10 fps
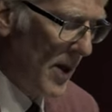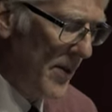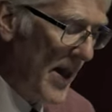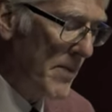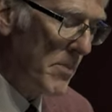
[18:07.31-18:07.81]

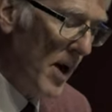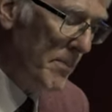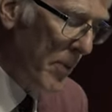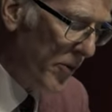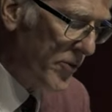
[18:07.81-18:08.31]
and that
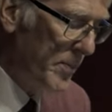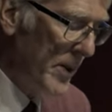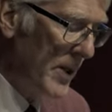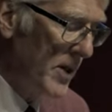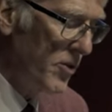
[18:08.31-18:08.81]
might
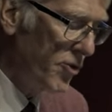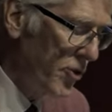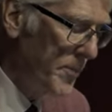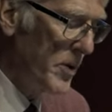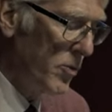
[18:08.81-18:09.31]
possibly
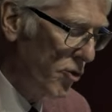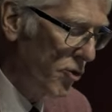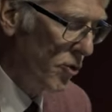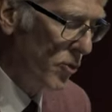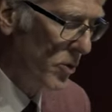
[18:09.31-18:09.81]
contribute
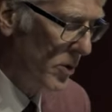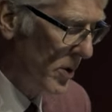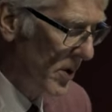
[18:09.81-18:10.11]
to